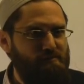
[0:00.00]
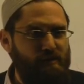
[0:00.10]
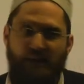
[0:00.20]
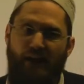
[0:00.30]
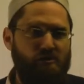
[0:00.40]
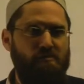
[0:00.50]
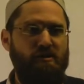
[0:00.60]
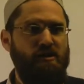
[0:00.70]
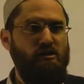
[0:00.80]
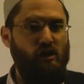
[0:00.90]
But in
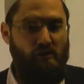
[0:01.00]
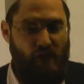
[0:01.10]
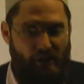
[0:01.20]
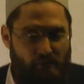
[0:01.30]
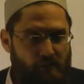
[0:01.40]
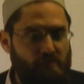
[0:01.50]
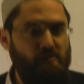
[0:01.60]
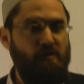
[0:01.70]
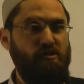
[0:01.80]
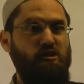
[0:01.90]

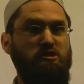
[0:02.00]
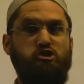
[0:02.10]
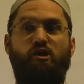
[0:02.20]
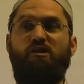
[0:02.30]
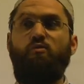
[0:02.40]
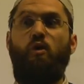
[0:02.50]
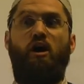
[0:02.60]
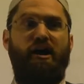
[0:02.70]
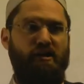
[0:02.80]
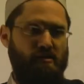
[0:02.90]
Arabic, it's the straight and
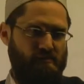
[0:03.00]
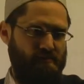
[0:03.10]
wide,